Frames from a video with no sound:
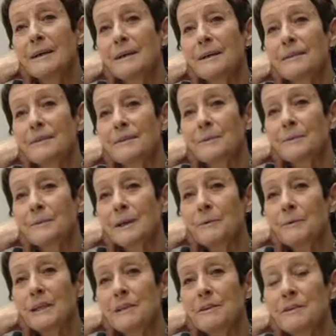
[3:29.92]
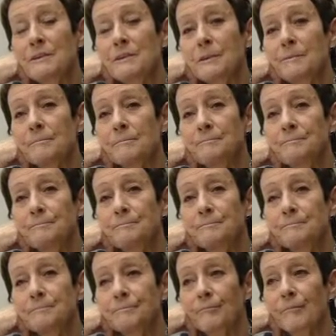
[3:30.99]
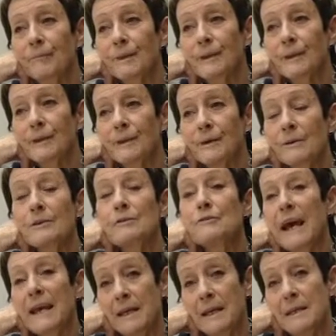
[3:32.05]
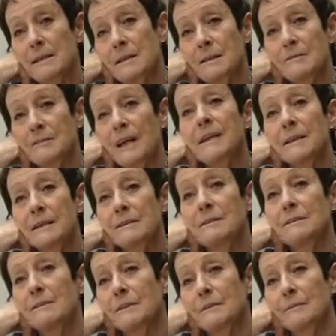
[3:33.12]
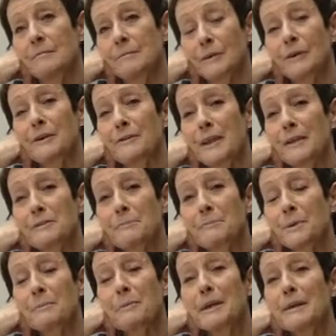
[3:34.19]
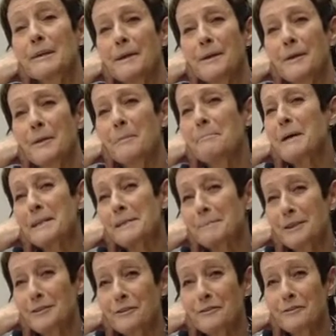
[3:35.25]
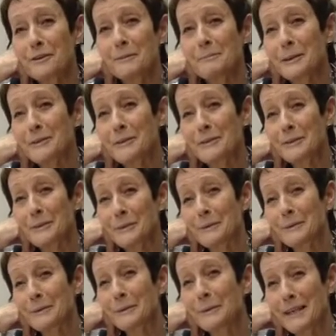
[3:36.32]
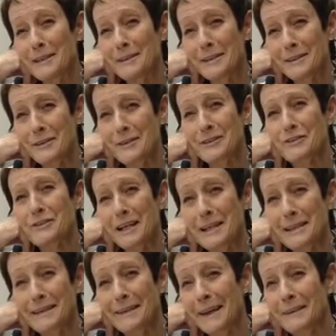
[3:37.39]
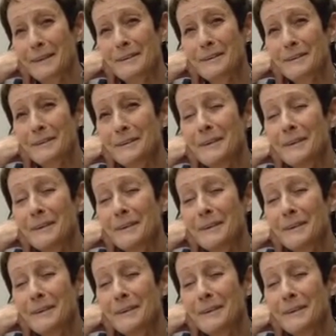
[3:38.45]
and we went on a recce to look at Morocco. That's probably the best bit of the film, because you're not quite so stressed then,